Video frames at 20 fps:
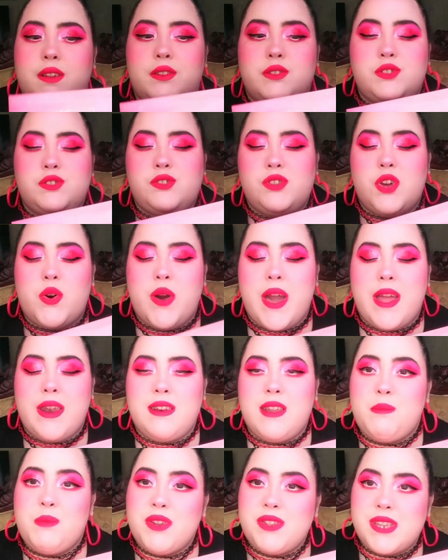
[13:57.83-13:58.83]
So at
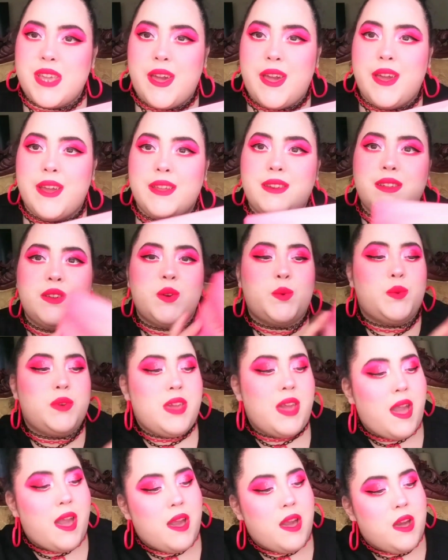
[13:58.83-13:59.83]
number 10, we
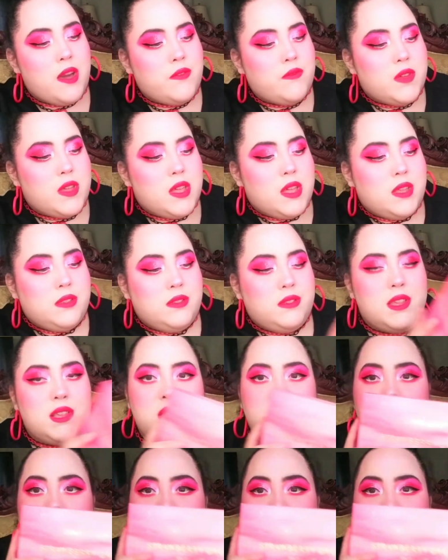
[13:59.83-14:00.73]
have this